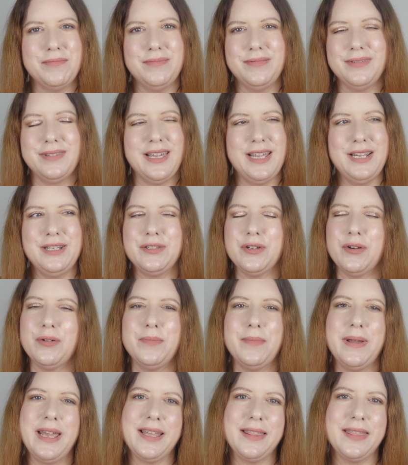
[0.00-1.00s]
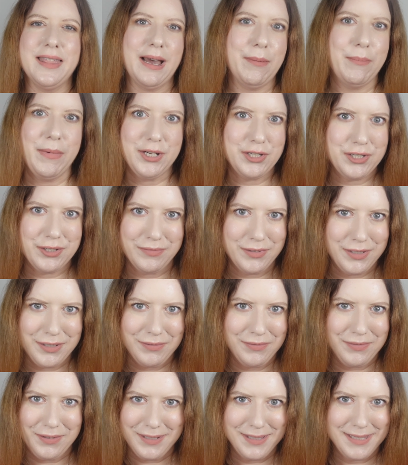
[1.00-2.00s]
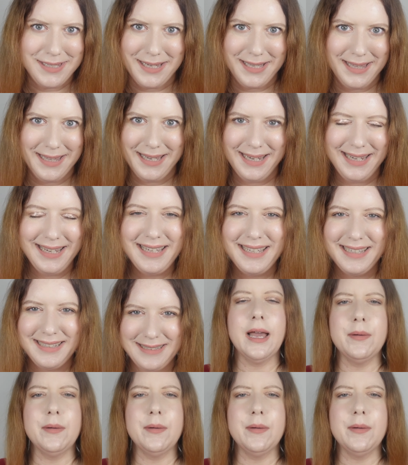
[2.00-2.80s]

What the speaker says: They don't make that much of a difference, I think.